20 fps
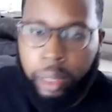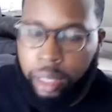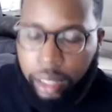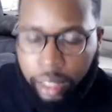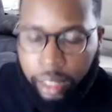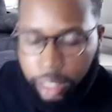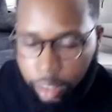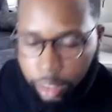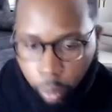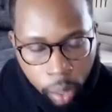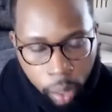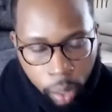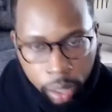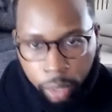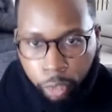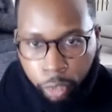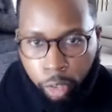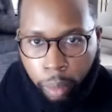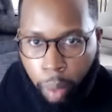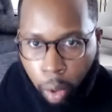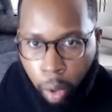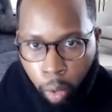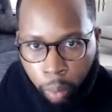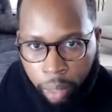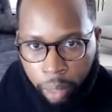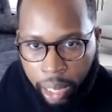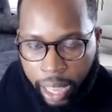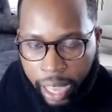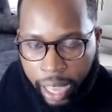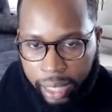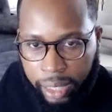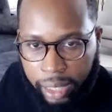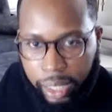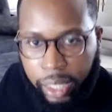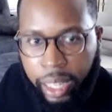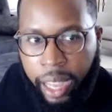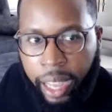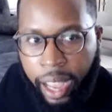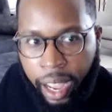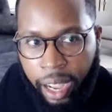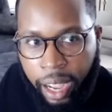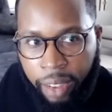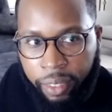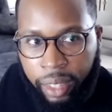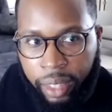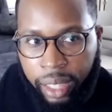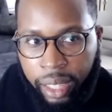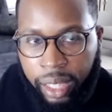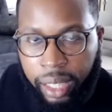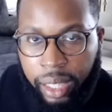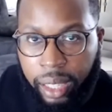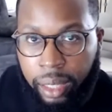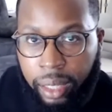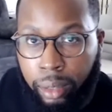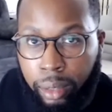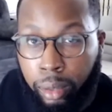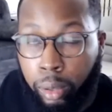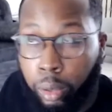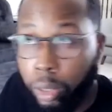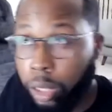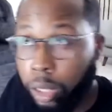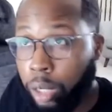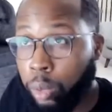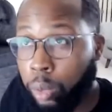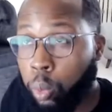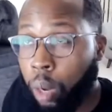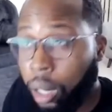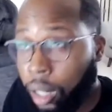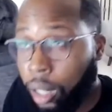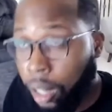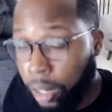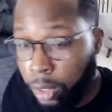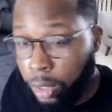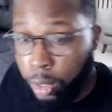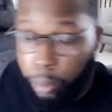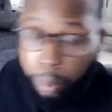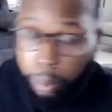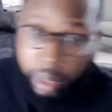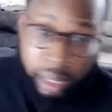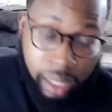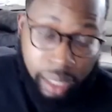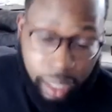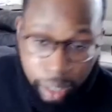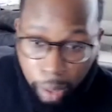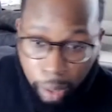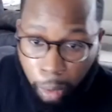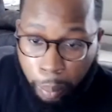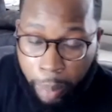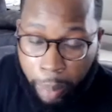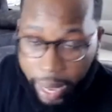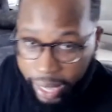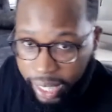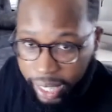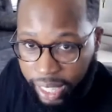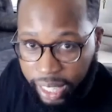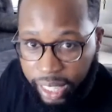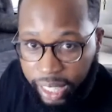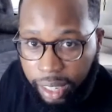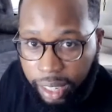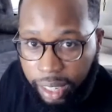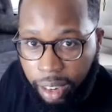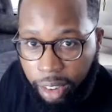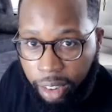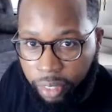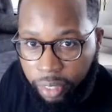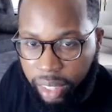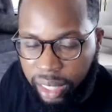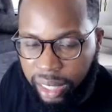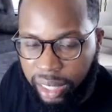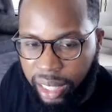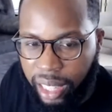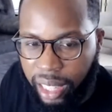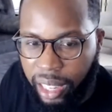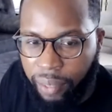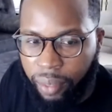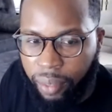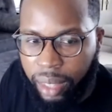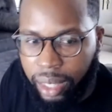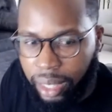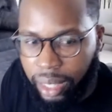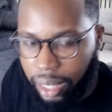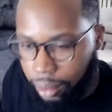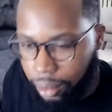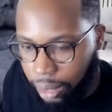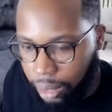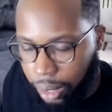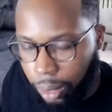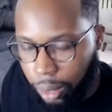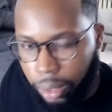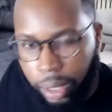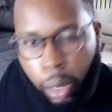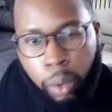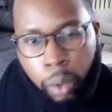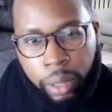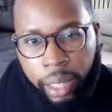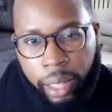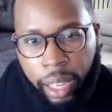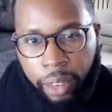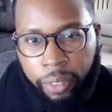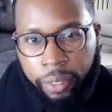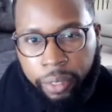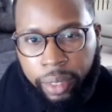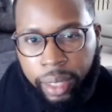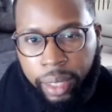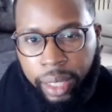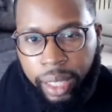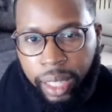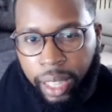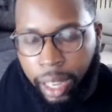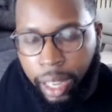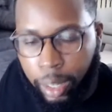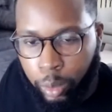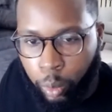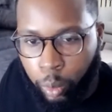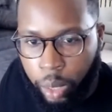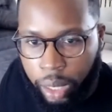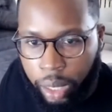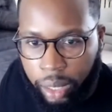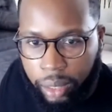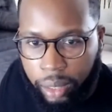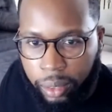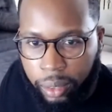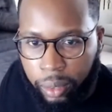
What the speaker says: of them working from home the last year and a half, to just 100% go back in the office seems a little tone deaf as well,